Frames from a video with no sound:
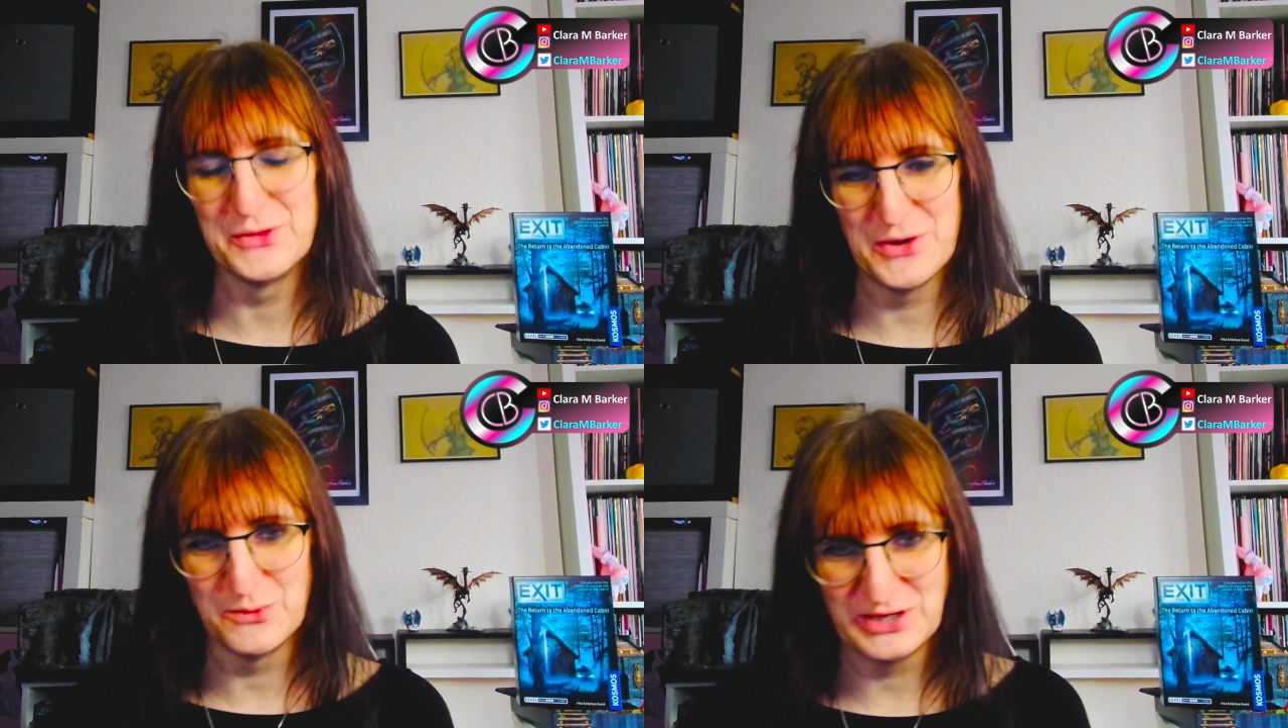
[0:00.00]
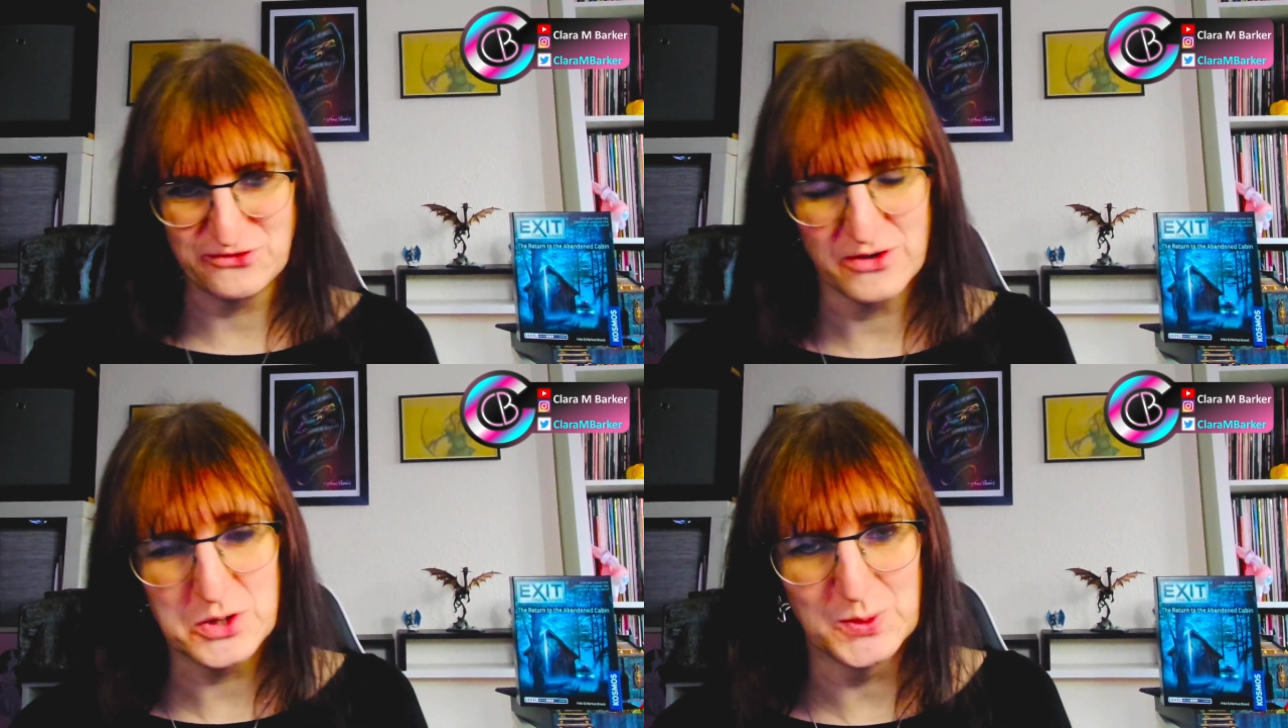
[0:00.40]
that we
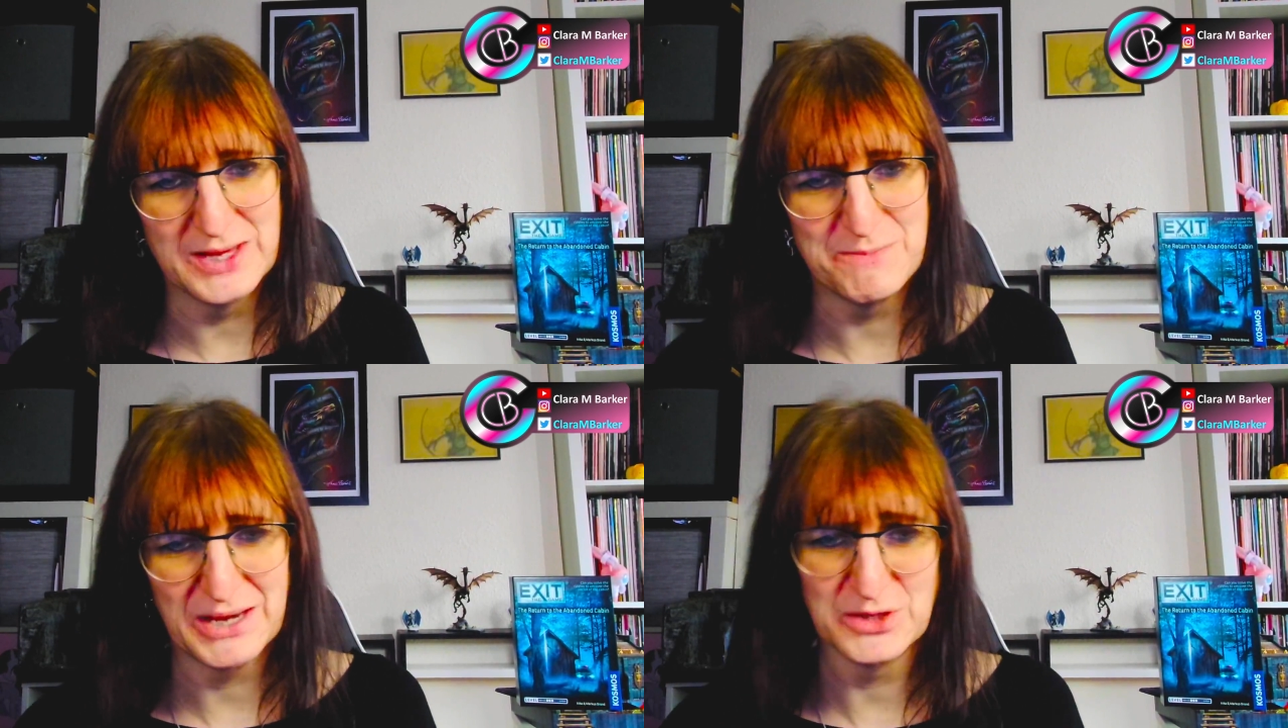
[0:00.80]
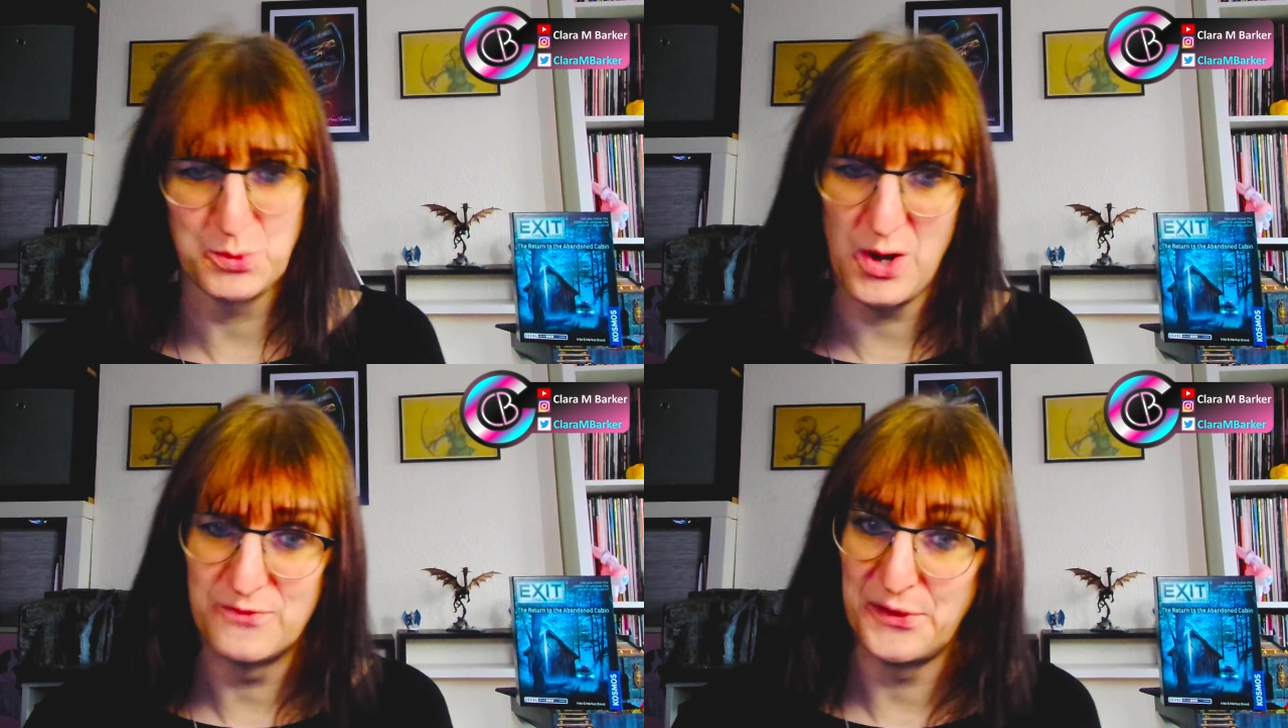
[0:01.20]
struggle with because
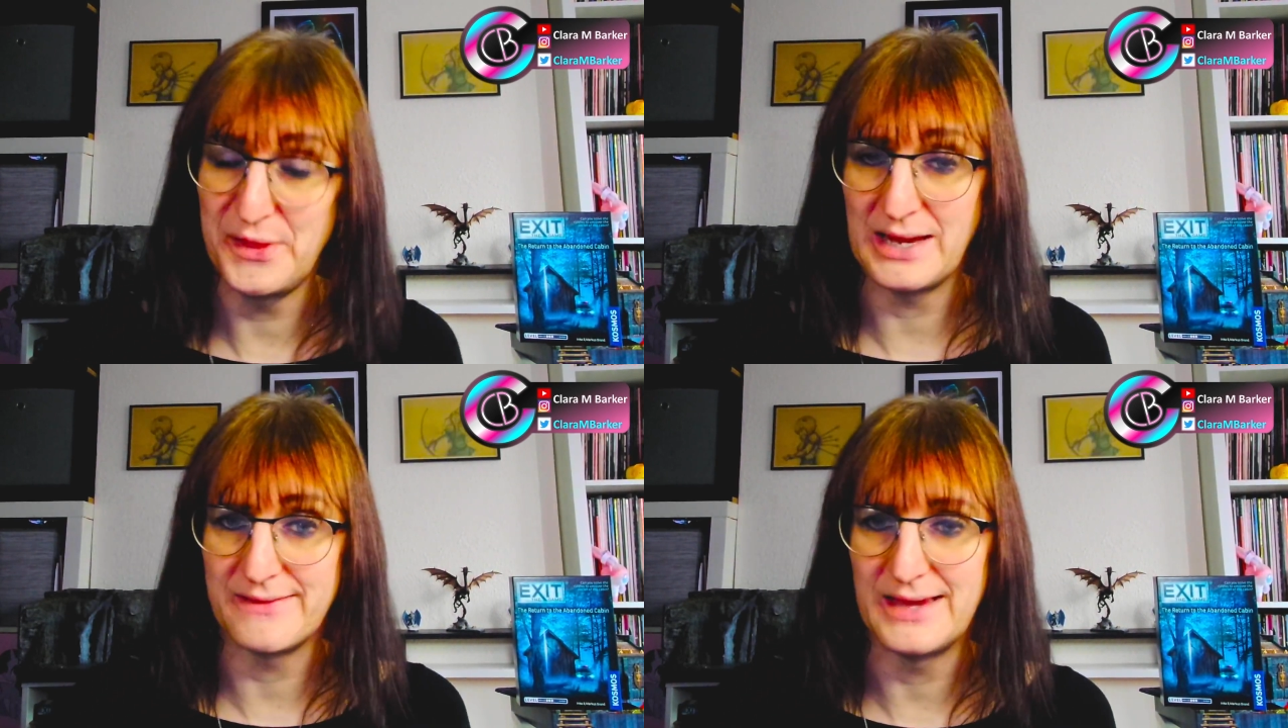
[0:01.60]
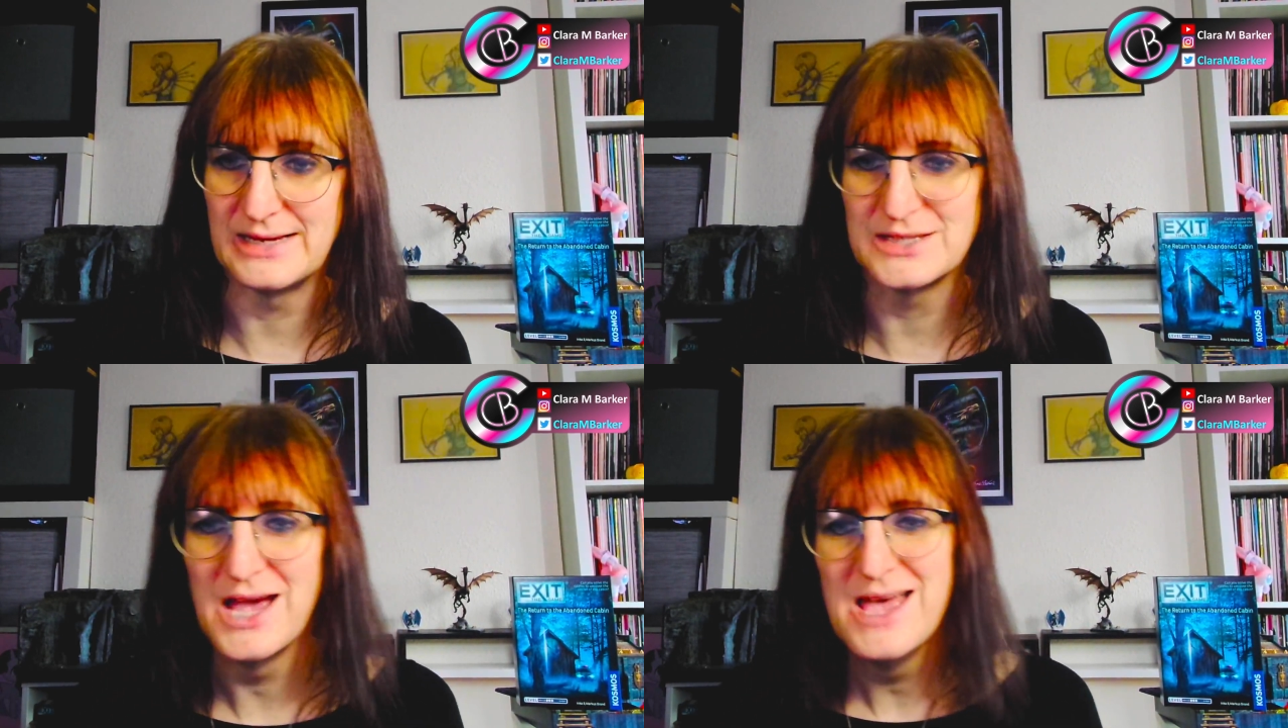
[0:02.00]
we overthink
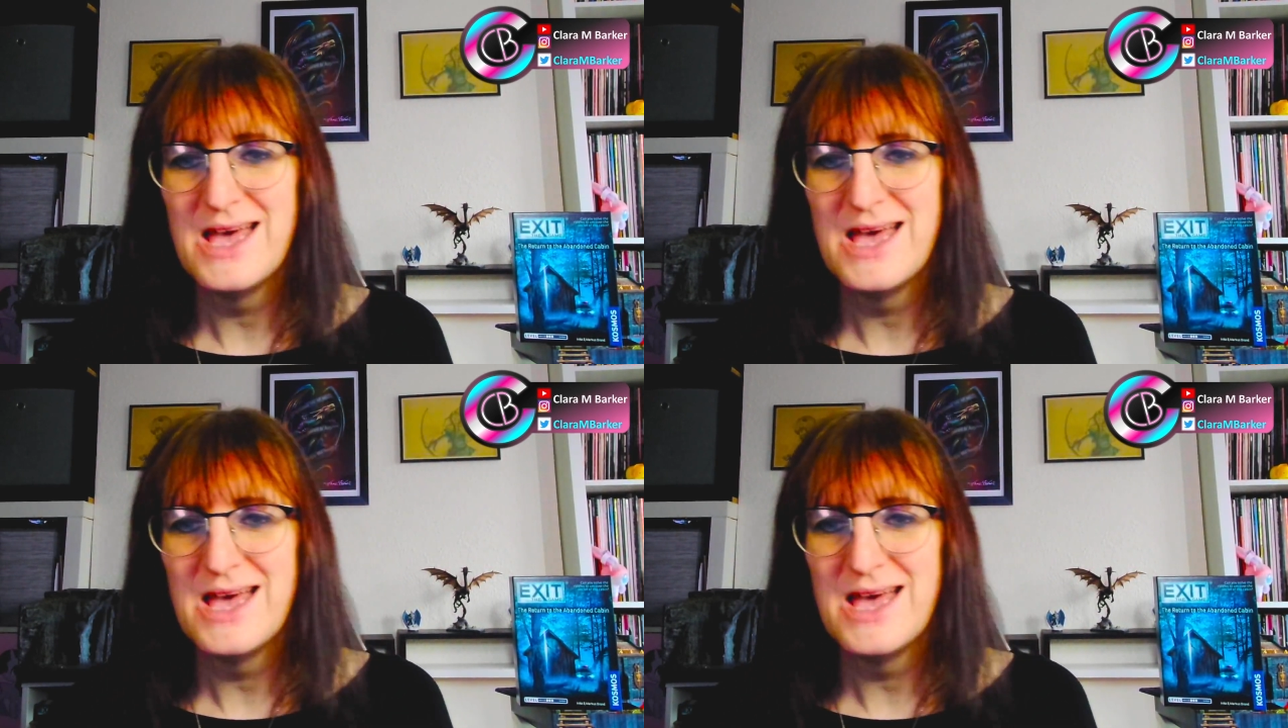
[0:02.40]
things,